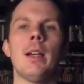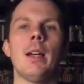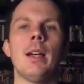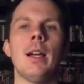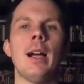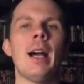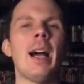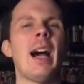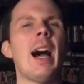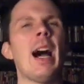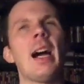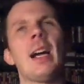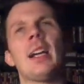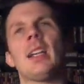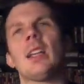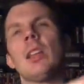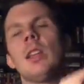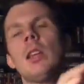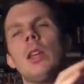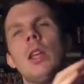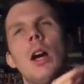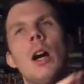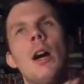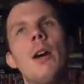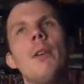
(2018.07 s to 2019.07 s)
Uh, I
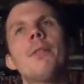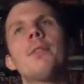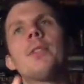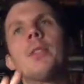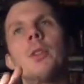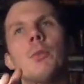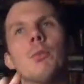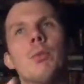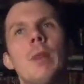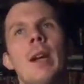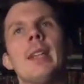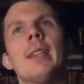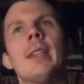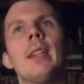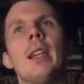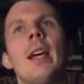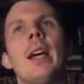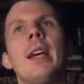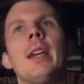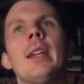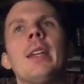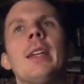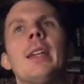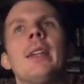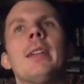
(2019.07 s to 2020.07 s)
love the red
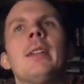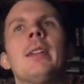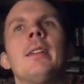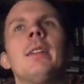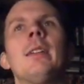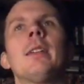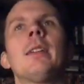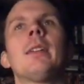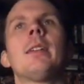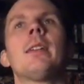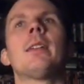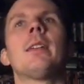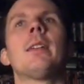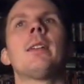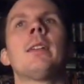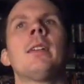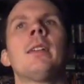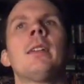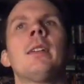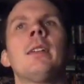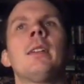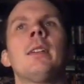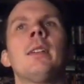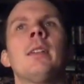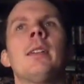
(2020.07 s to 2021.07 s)
lighting.
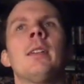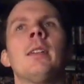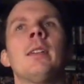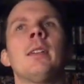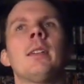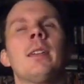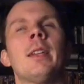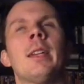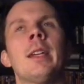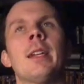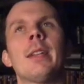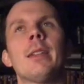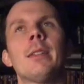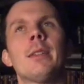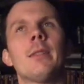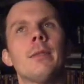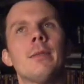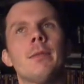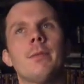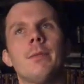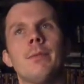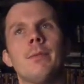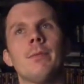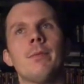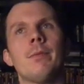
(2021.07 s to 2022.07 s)
Like,
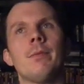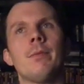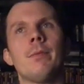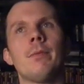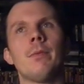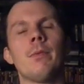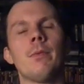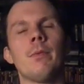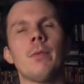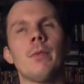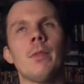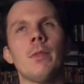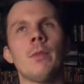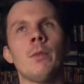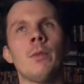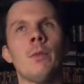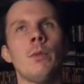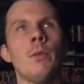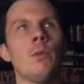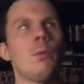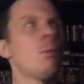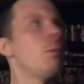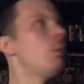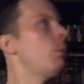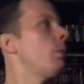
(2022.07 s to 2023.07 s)

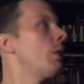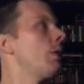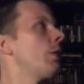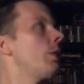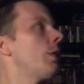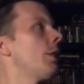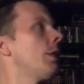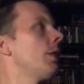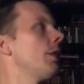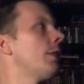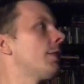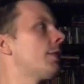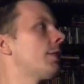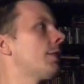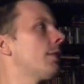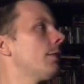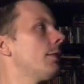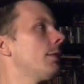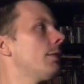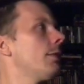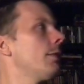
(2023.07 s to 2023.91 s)
when she's